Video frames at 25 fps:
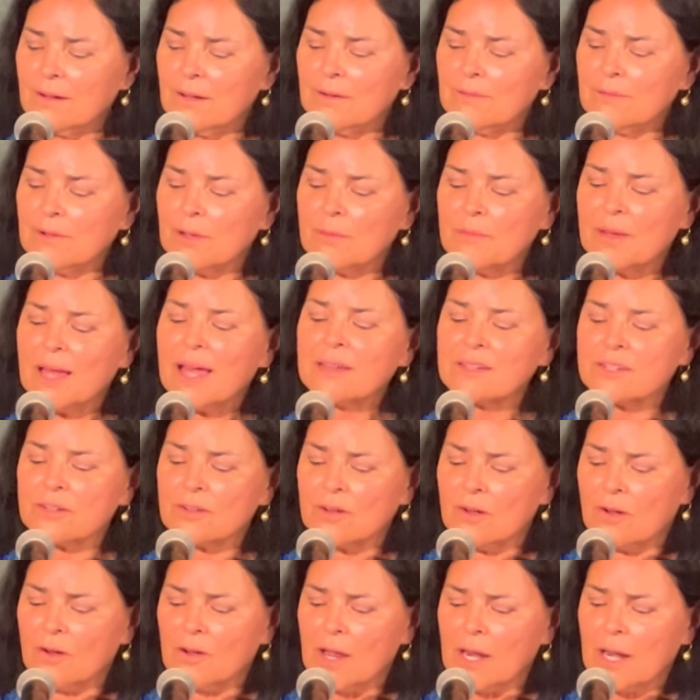Well that
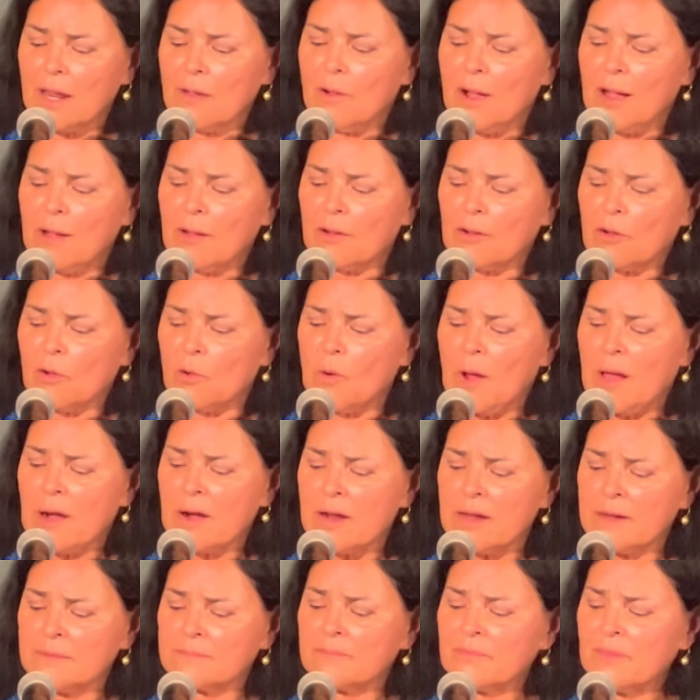
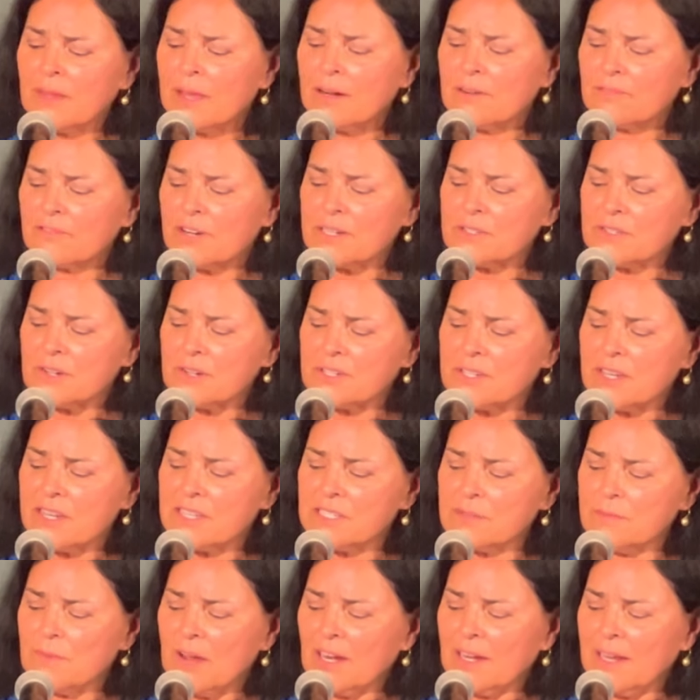Okamawakakawara, Fraser
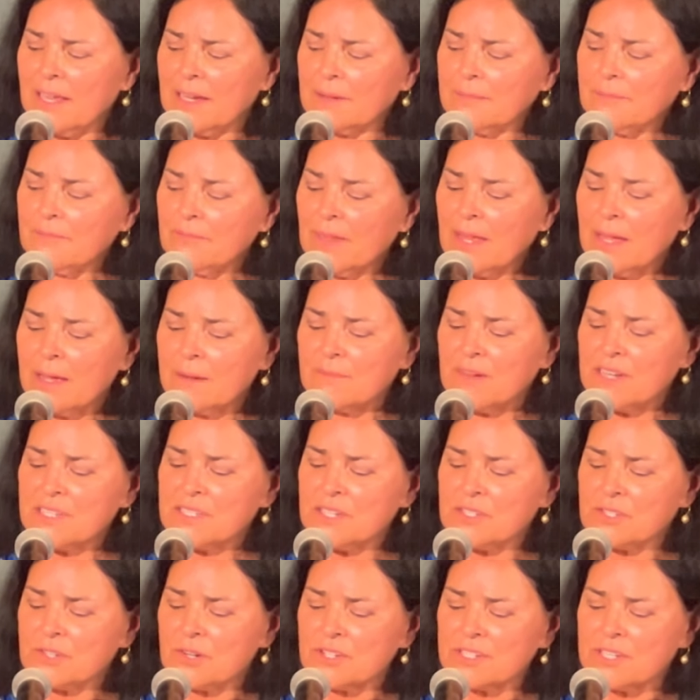said, smiling. My
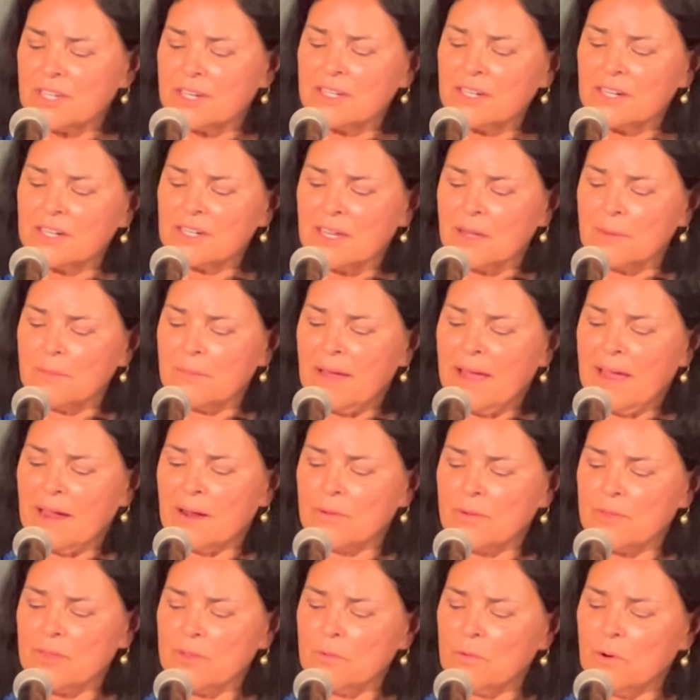sister said you'd come
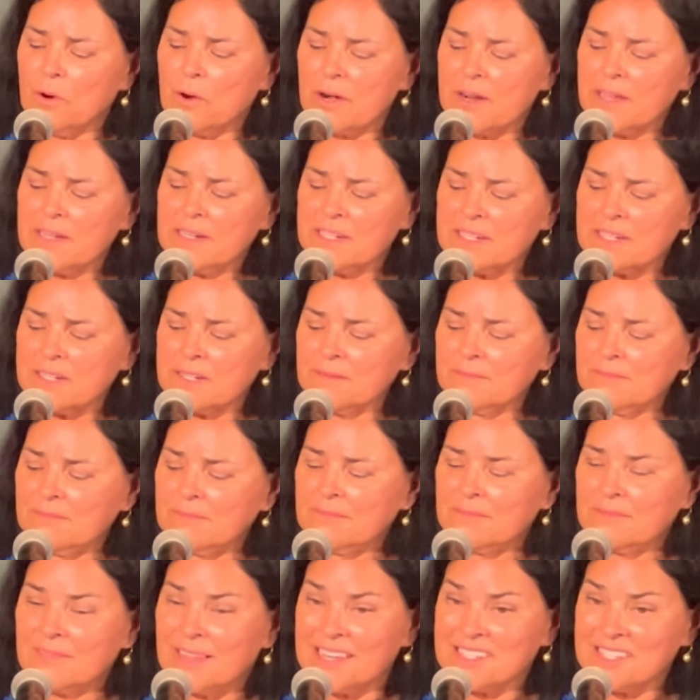back when the war
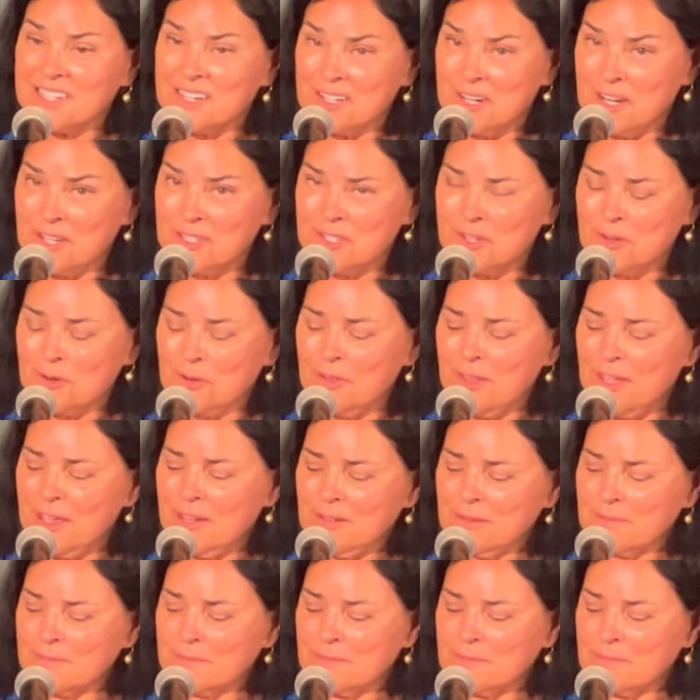ended. Has it done so then?